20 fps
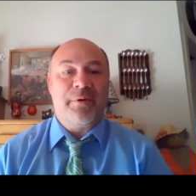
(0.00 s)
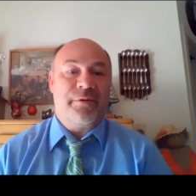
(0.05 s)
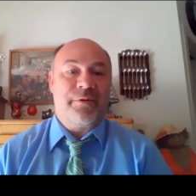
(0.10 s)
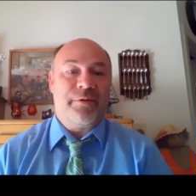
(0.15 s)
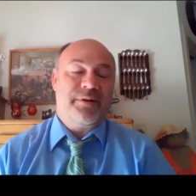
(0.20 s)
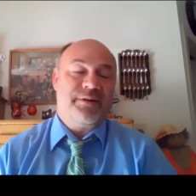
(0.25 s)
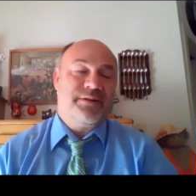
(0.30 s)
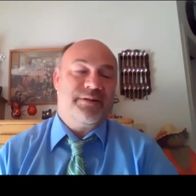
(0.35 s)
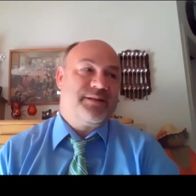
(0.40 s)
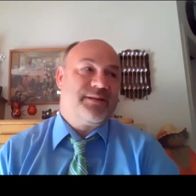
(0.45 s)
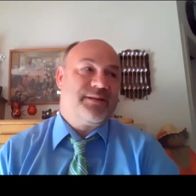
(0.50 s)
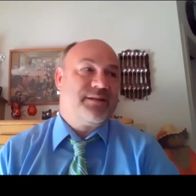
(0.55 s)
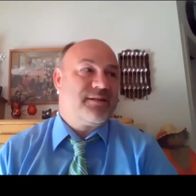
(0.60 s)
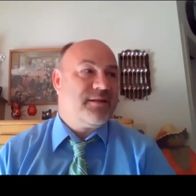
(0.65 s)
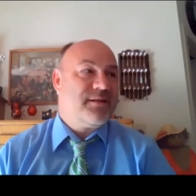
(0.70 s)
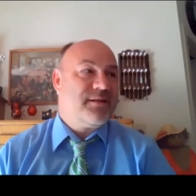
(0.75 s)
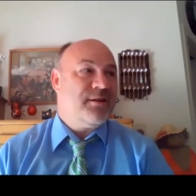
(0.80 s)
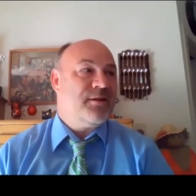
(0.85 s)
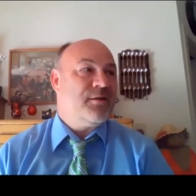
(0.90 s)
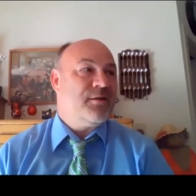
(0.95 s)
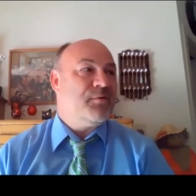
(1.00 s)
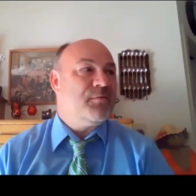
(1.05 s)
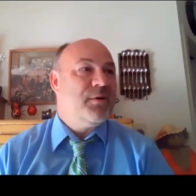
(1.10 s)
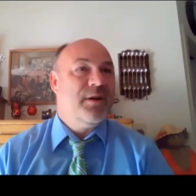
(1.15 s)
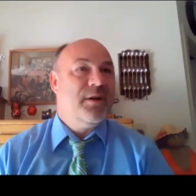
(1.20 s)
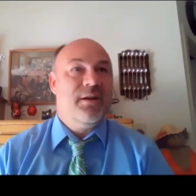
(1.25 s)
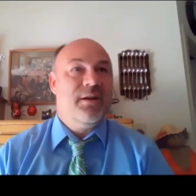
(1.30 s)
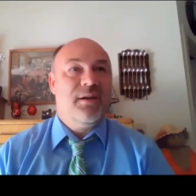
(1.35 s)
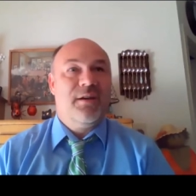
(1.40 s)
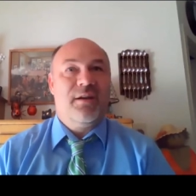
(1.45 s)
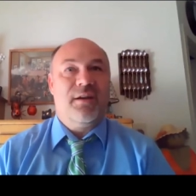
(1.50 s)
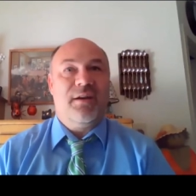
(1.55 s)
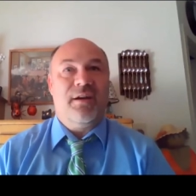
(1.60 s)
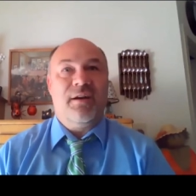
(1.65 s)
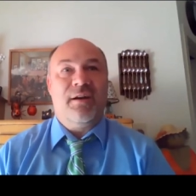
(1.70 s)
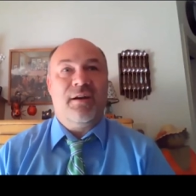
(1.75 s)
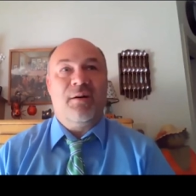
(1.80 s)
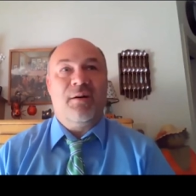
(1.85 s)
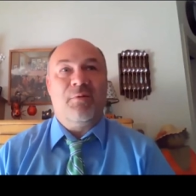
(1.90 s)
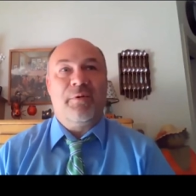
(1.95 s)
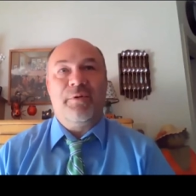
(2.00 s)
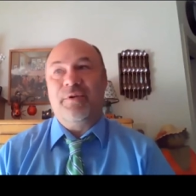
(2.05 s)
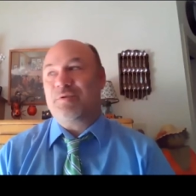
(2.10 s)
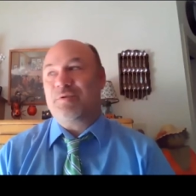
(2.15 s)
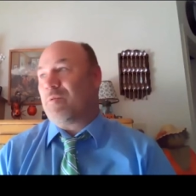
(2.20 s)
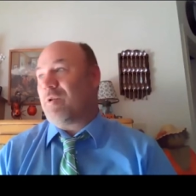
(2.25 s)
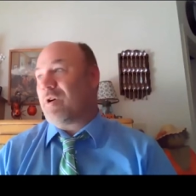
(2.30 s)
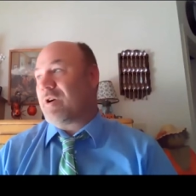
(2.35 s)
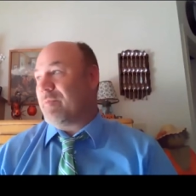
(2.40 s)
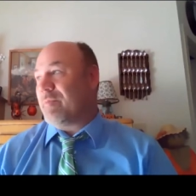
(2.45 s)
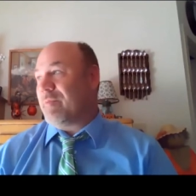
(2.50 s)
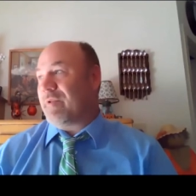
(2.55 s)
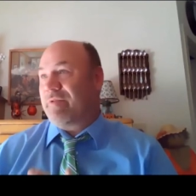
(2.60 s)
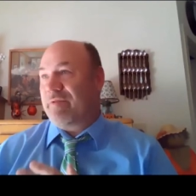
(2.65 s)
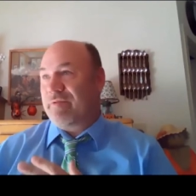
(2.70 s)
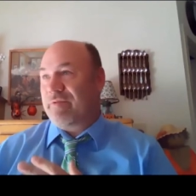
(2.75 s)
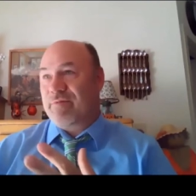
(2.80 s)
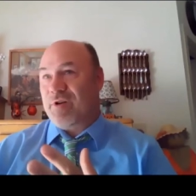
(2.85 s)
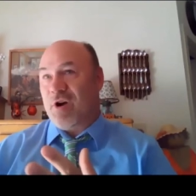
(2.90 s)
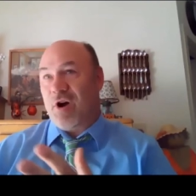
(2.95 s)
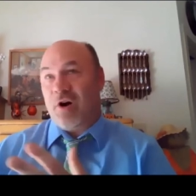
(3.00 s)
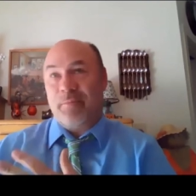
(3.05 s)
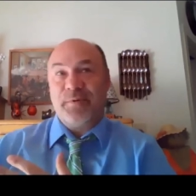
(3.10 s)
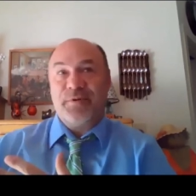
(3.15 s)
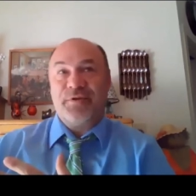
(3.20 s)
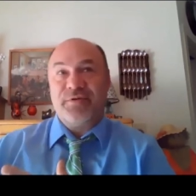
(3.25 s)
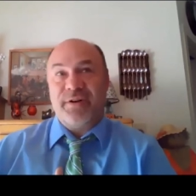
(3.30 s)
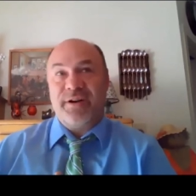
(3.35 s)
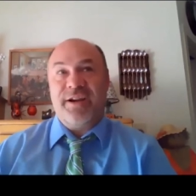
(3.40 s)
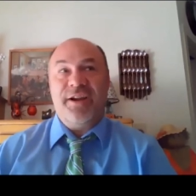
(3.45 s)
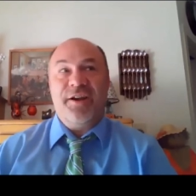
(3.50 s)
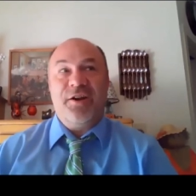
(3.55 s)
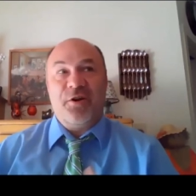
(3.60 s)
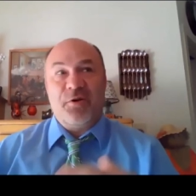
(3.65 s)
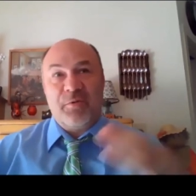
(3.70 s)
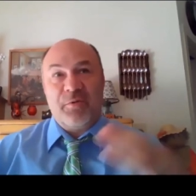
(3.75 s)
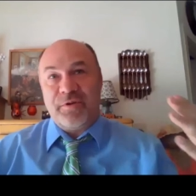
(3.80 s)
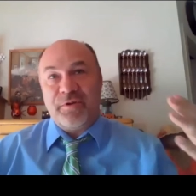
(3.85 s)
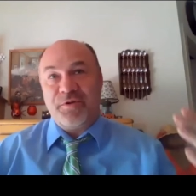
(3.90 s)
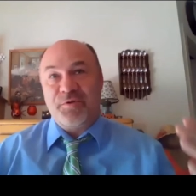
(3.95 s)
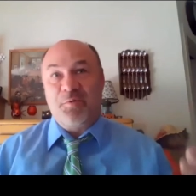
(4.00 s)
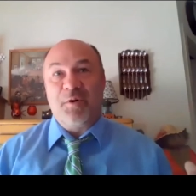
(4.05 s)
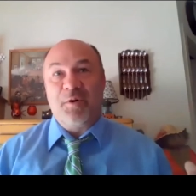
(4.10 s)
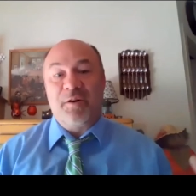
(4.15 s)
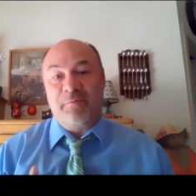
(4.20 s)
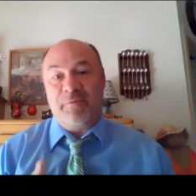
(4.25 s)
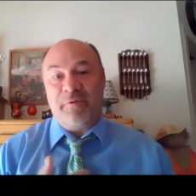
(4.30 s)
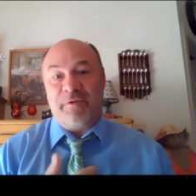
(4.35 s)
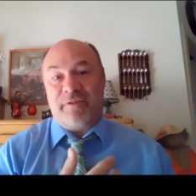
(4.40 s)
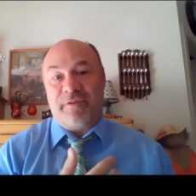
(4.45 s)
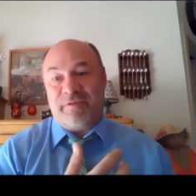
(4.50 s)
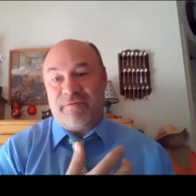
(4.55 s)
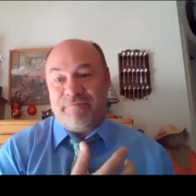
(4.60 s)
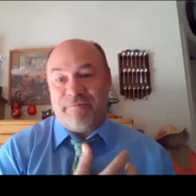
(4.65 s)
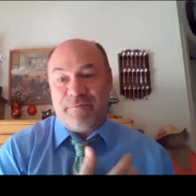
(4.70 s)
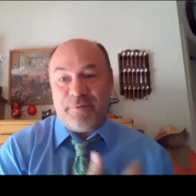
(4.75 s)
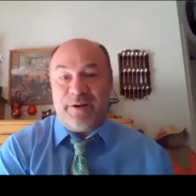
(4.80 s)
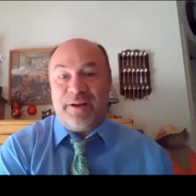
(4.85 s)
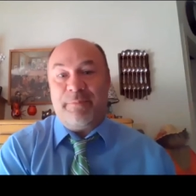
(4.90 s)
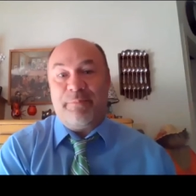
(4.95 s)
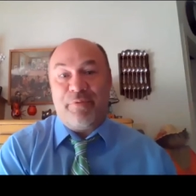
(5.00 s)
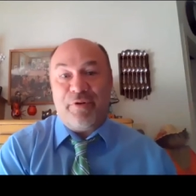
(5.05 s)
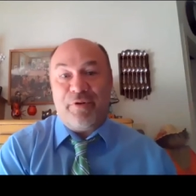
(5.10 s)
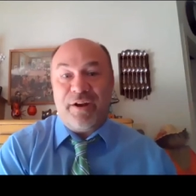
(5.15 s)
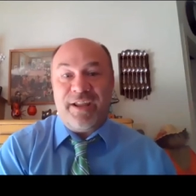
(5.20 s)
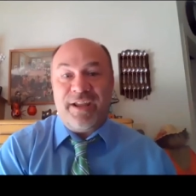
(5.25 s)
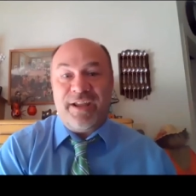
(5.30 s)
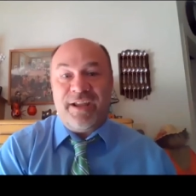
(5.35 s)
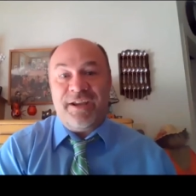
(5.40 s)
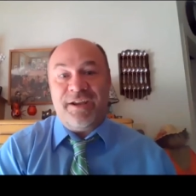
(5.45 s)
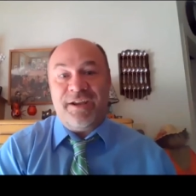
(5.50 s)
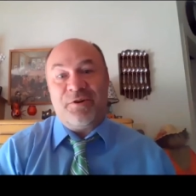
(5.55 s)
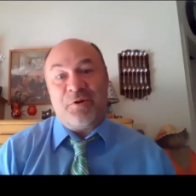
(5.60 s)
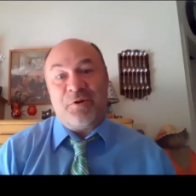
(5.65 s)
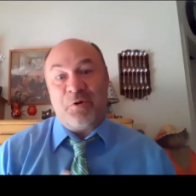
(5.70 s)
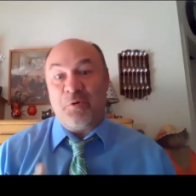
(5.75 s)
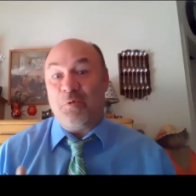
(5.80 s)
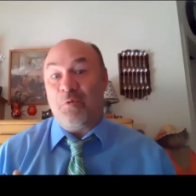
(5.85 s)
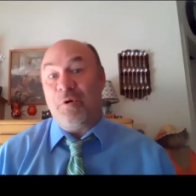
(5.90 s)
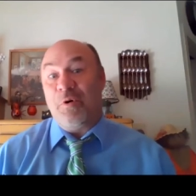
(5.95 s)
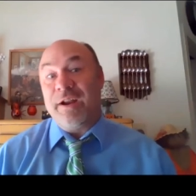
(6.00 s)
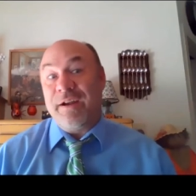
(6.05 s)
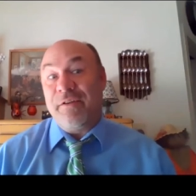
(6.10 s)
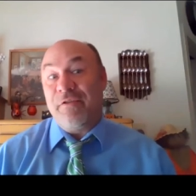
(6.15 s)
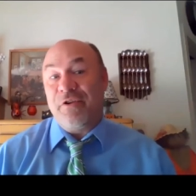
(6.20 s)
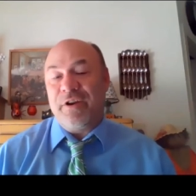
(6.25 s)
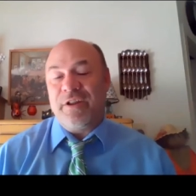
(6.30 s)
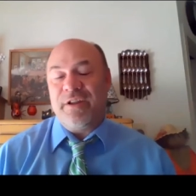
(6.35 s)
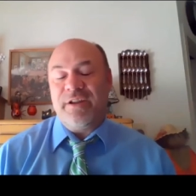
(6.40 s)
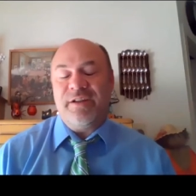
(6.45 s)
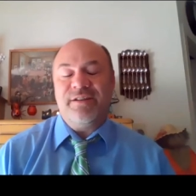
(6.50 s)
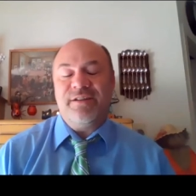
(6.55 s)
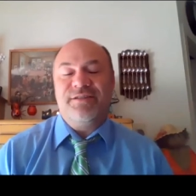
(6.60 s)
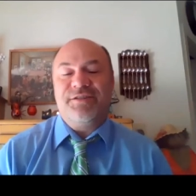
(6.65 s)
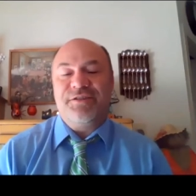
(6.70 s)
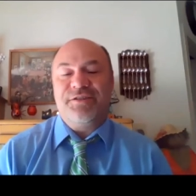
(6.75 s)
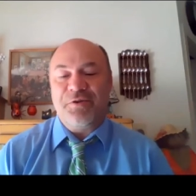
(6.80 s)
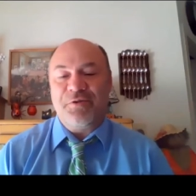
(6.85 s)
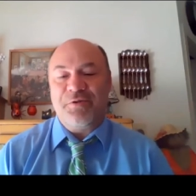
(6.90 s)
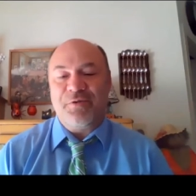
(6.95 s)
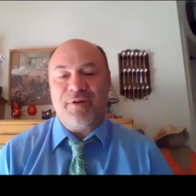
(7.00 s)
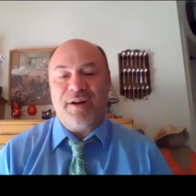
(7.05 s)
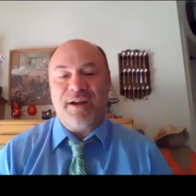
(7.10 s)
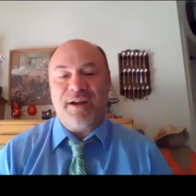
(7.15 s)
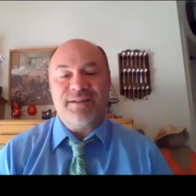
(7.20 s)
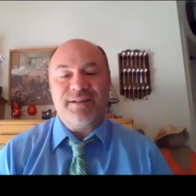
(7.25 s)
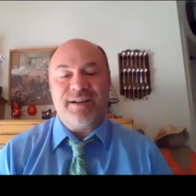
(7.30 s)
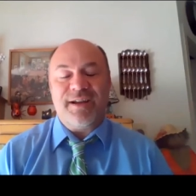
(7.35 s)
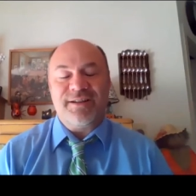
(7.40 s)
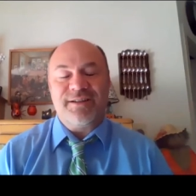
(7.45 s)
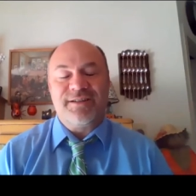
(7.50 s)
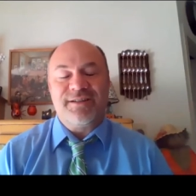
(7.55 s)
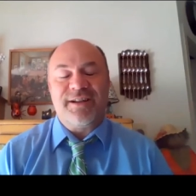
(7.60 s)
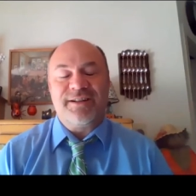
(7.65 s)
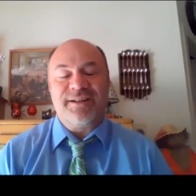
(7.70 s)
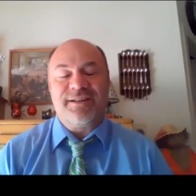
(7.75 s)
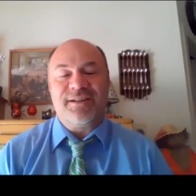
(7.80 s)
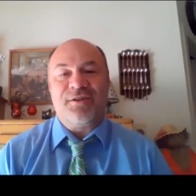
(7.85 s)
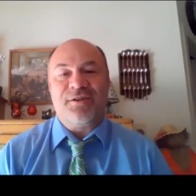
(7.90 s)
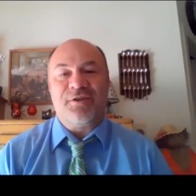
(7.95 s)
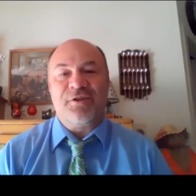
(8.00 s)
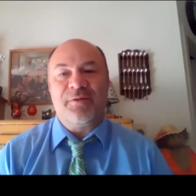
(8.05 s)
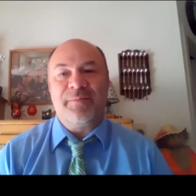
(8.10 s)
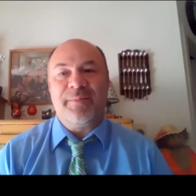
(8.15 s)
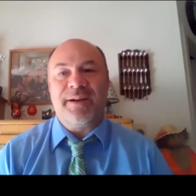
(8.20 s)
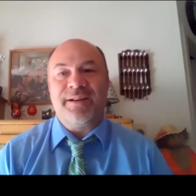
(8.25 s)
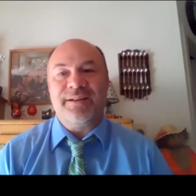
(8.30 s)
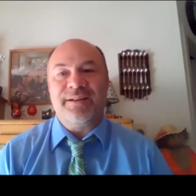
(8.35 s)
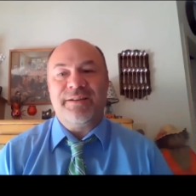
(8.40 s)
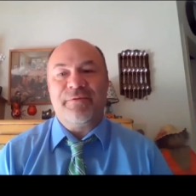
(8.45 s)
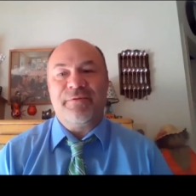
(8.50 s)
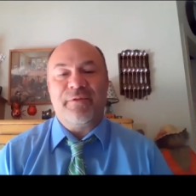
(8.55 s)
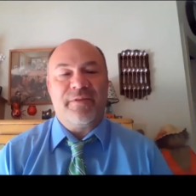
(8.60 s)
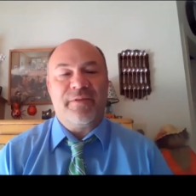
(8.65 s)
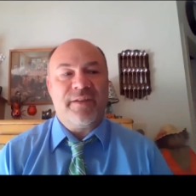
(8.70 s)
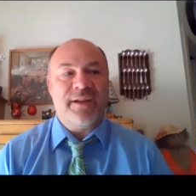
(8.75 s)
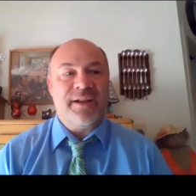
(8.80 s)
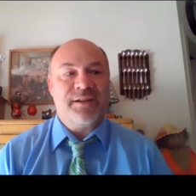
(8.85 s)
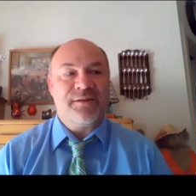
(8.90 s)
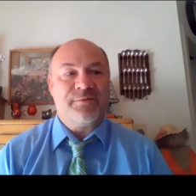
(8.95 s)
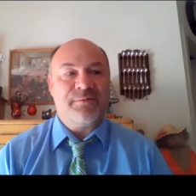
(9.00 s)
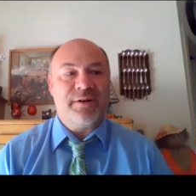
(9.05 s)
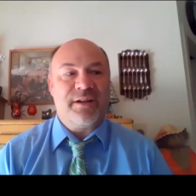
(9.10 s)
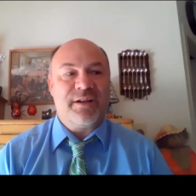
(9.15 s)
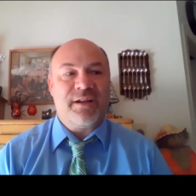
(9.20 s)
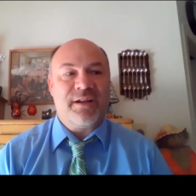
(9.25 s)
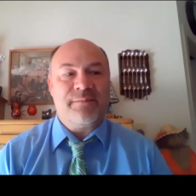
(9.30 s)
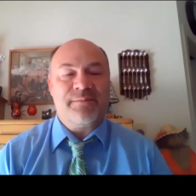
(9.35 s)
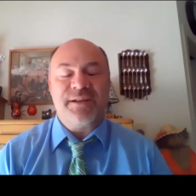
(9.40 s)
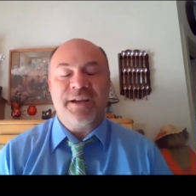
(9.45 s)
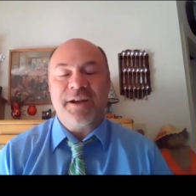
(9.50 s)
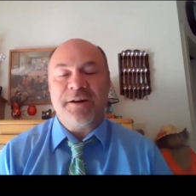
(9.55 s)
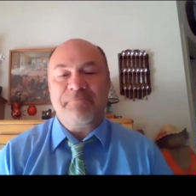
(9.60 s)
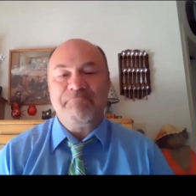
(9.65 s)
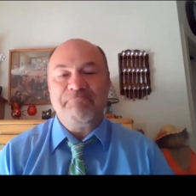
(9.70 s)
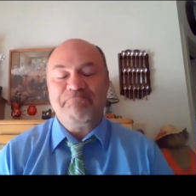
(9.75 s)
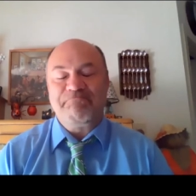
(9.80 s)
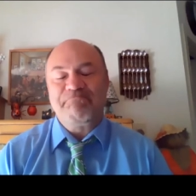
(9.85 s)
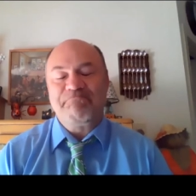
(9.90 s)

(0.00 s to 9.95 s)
Whether it's you know, uh, whether it's working with carpentry or whether it's working with 3D printing or whatever it is. So I, I just like to learn about different things when it comes out.